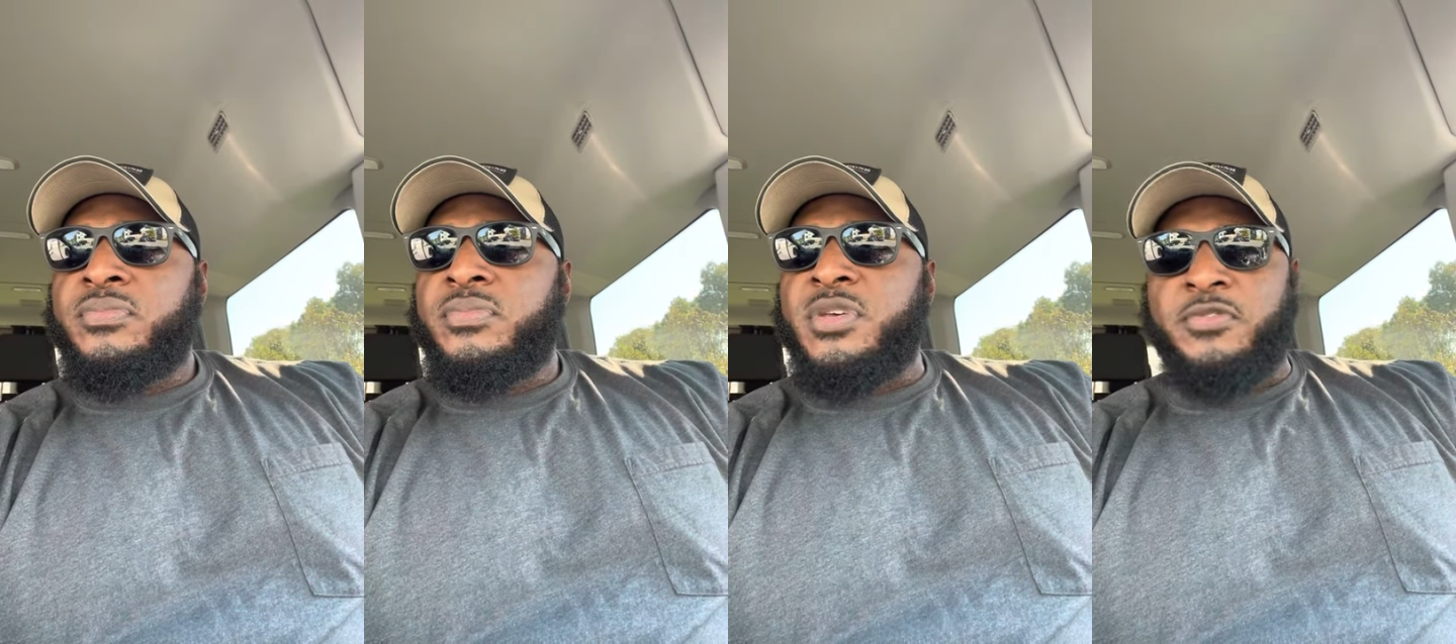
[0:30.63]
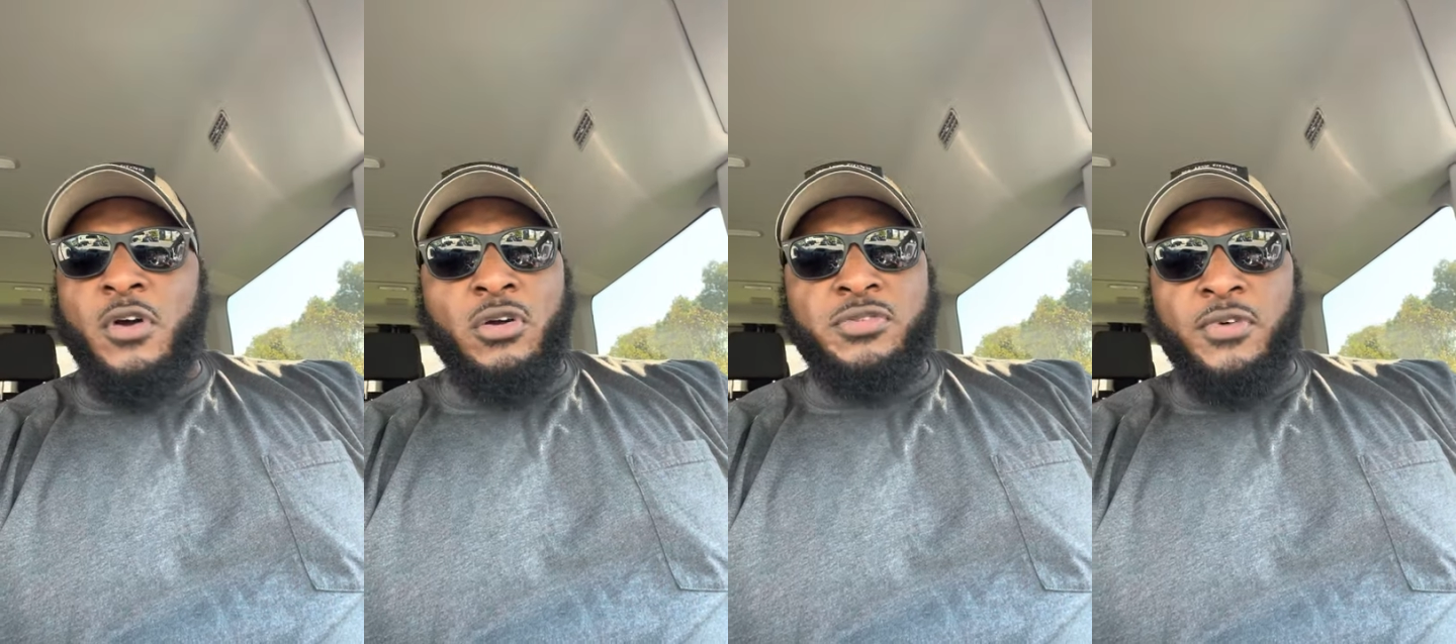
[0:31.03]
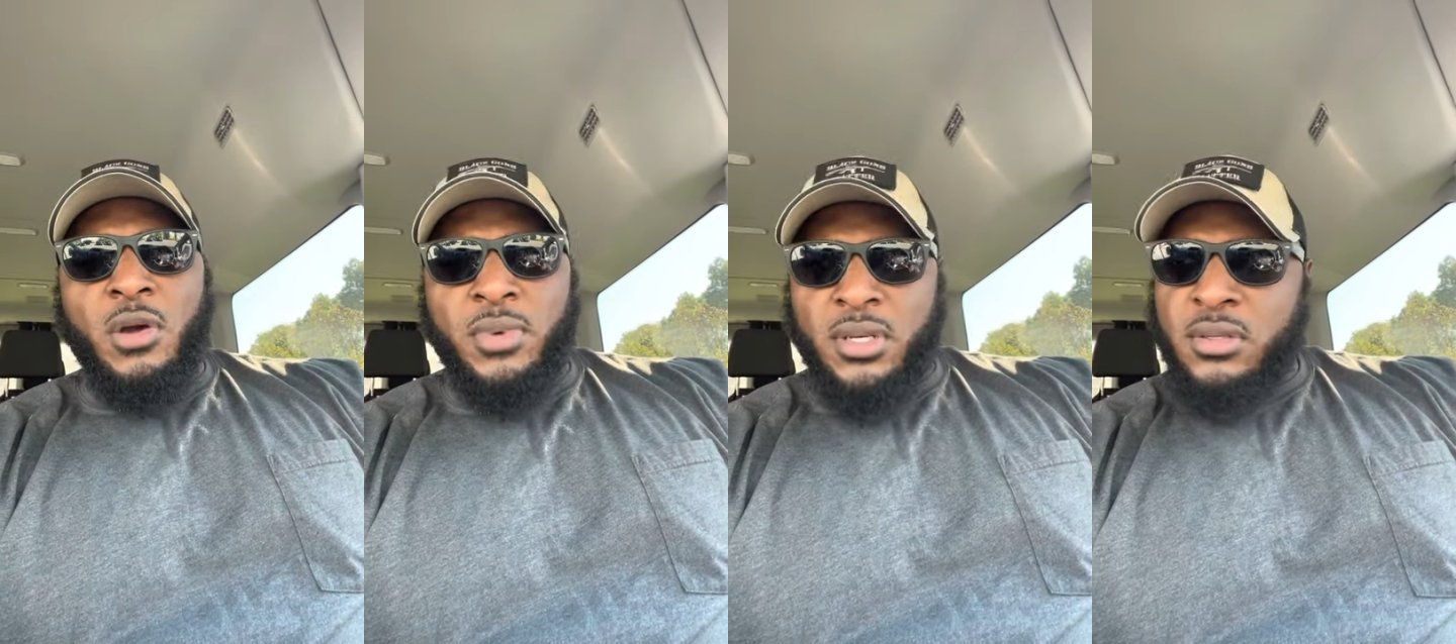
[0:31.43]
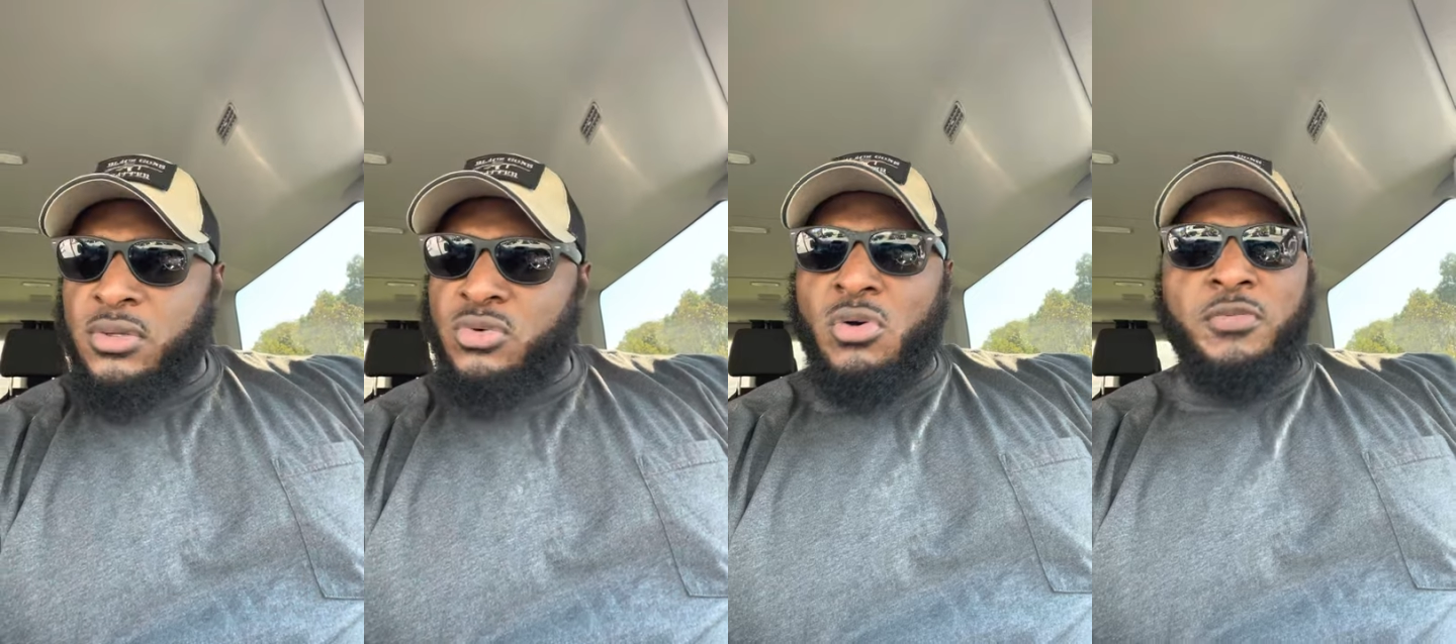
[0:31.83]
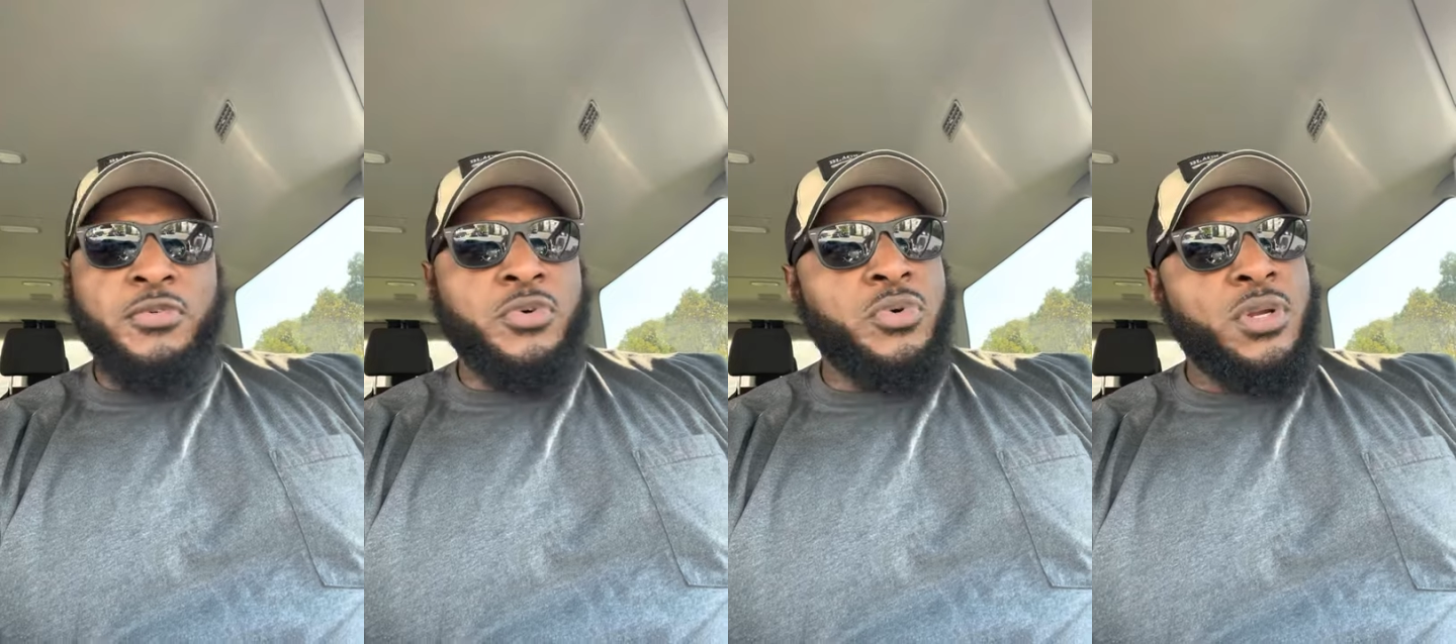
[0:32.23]
As far as farming, growing
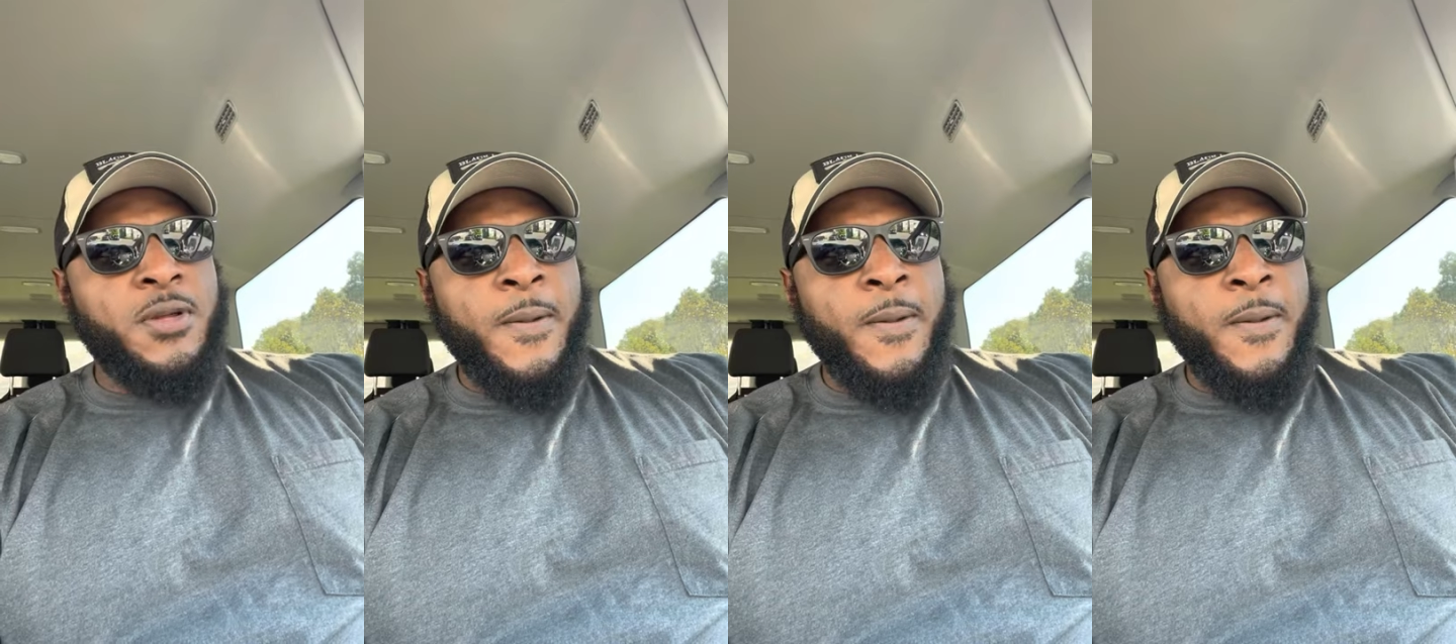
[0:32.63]
food,